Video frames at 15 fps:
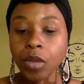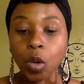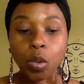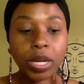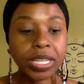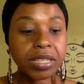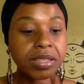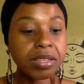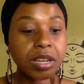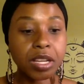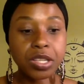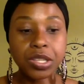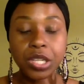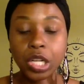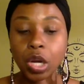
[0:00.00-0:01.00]
where I
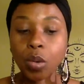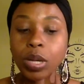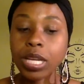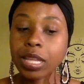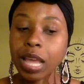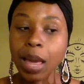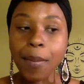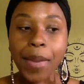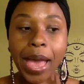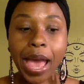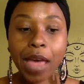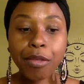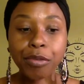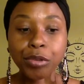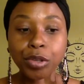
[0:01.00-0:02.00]
discussed going in that
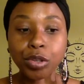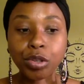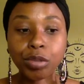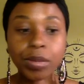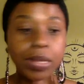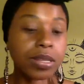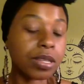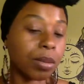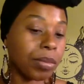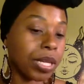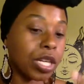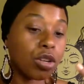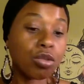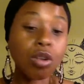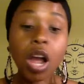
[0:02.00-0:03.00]
bathroom and
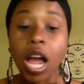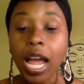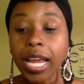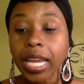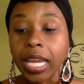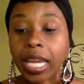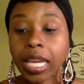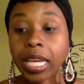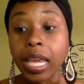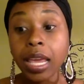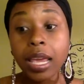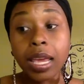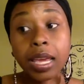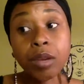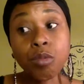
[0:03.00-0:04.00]
somebody crying
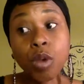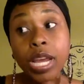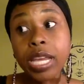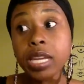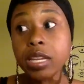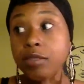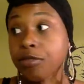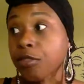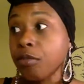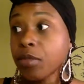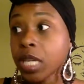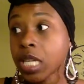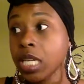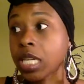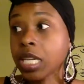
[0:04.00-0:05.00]
and waiting for
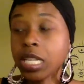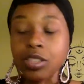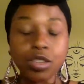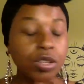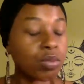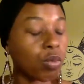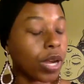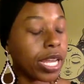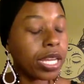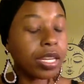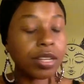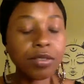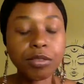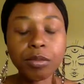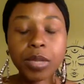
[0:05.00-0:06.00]
me, just
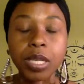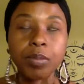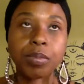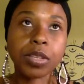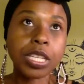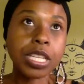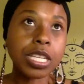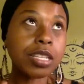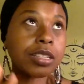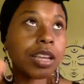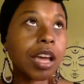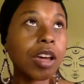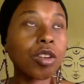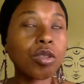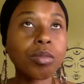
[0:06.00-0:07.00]
waiting for me. Please
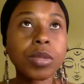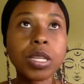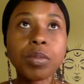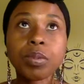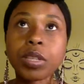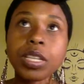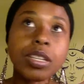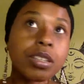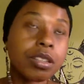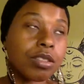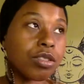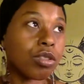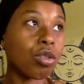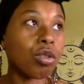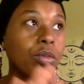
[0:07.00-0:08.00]
coddle me. Please
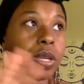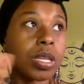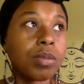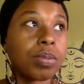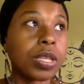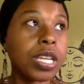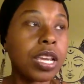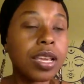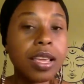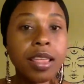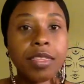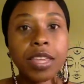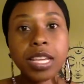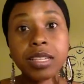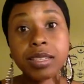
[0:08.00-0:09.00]
console me. Please.
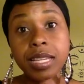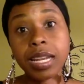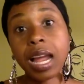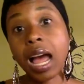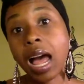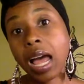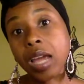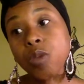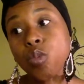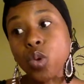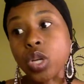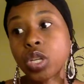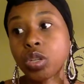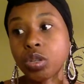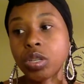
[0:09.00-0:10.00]
Things that I
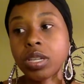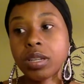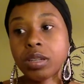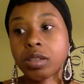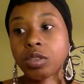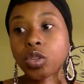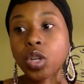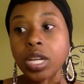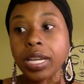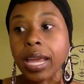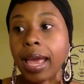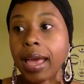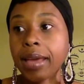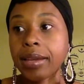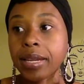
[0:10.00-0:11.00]
wouldn't look
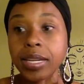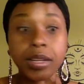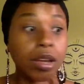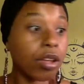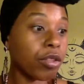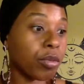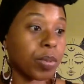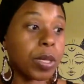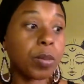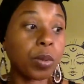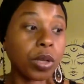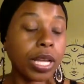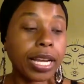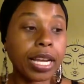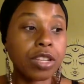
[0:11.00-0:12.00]
at in other
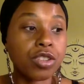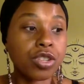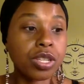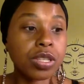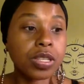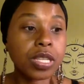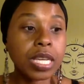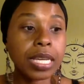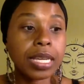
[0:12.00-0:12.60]
people. Like I just,